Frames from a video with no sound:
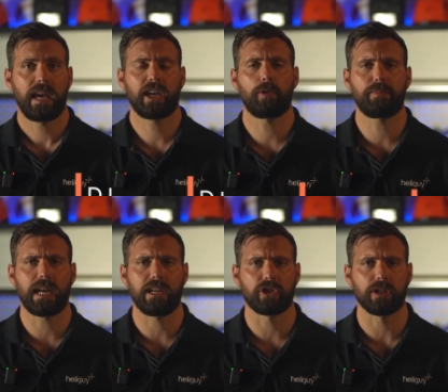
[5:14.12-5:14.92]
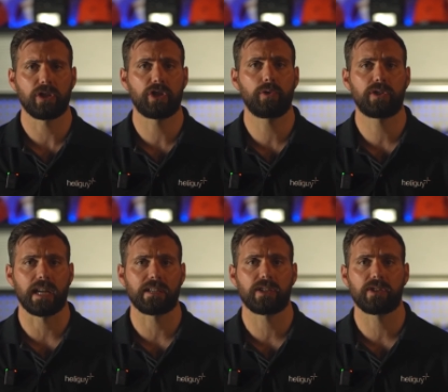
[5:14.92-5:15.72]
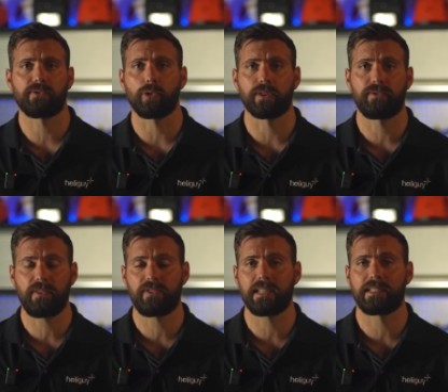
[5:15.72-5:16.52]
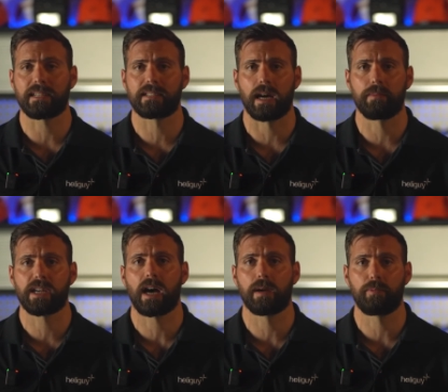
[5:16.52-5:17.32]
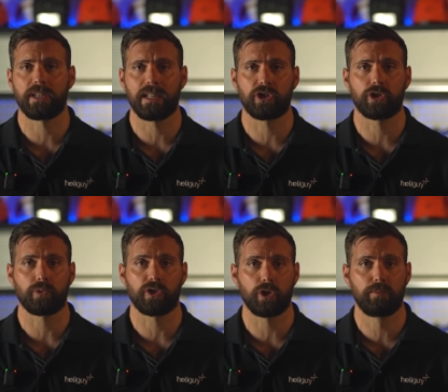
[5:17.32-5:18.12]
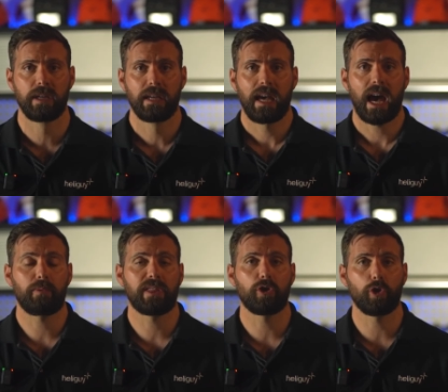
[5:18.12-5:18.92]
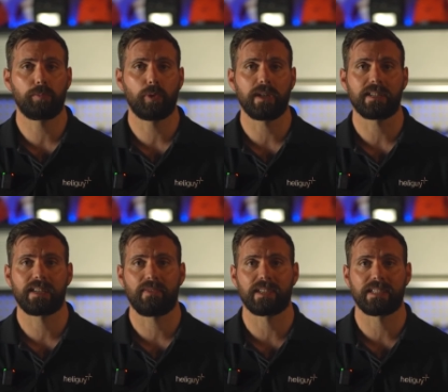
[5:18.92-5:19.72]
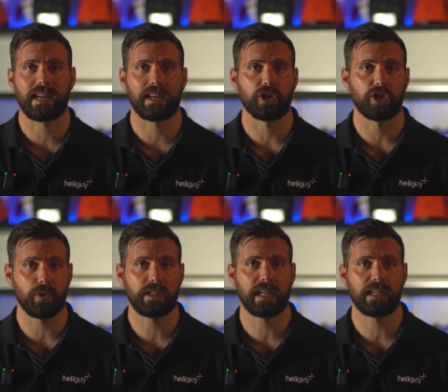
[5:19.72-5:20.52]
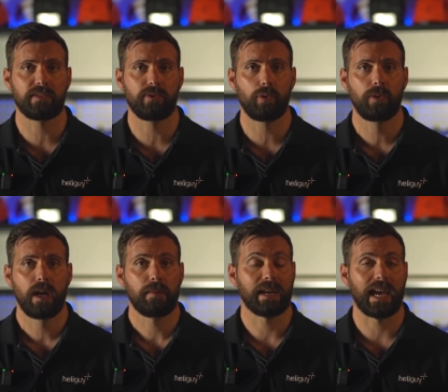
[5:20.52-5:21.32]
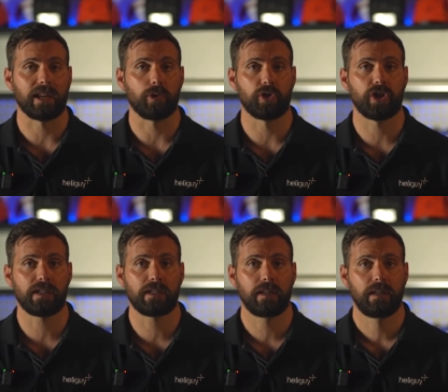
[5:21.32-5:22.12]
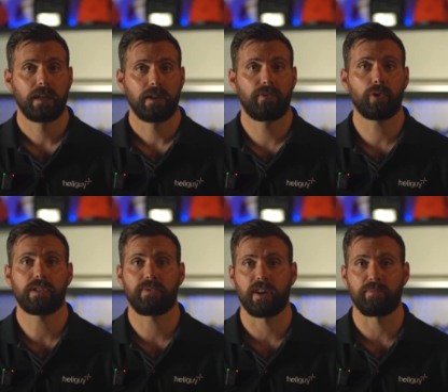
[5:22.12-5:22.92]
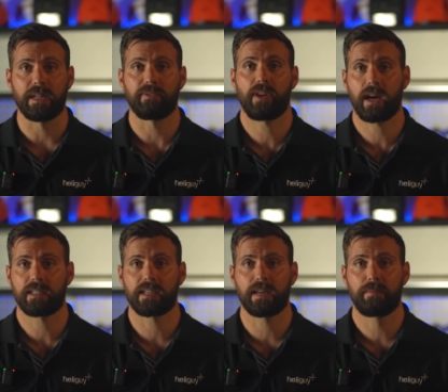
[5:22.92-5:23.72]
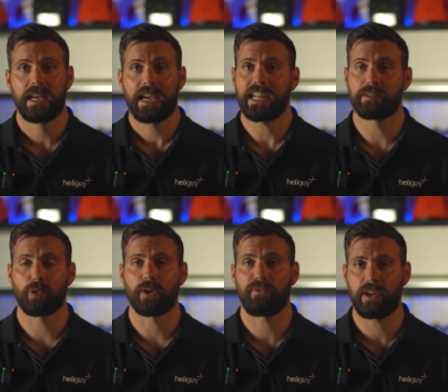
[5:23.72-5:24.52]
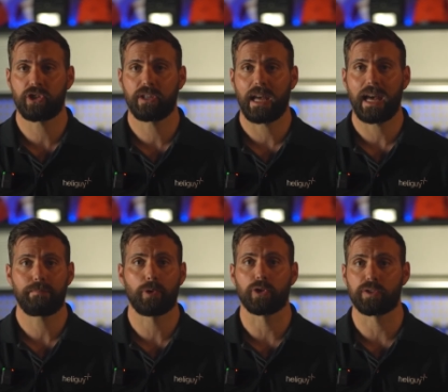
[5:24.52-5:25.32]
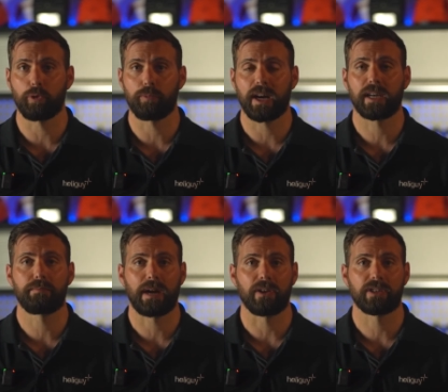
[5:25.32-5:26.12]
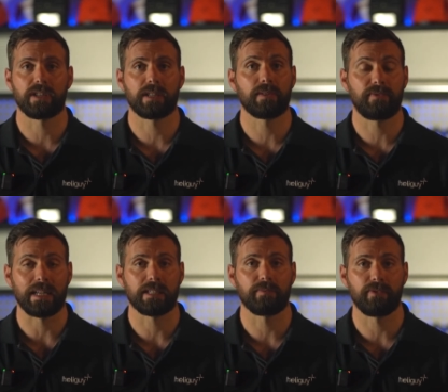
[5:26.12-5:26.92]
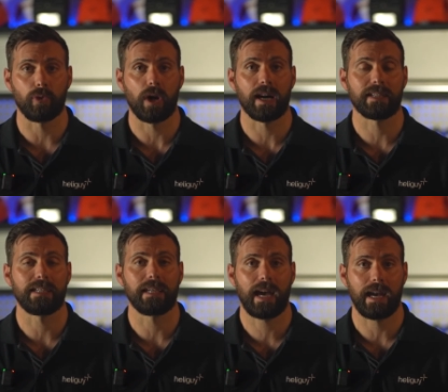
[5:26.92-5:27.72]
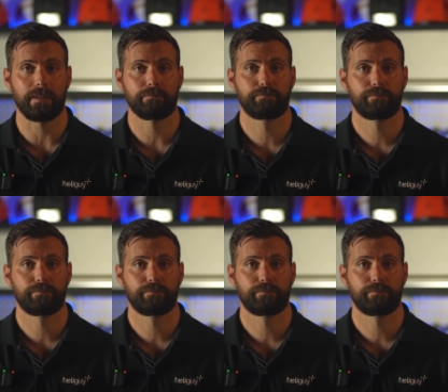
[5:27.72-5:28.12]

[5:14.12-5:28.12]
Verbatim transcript: In combination, the two sensors afford a 56 times hybrid digital zoom, and with a 0.7 second shooting interval, mechanical shutter, 45 minute flight time, it's more efficient and portable by comparison to the Phantom 4 RTK.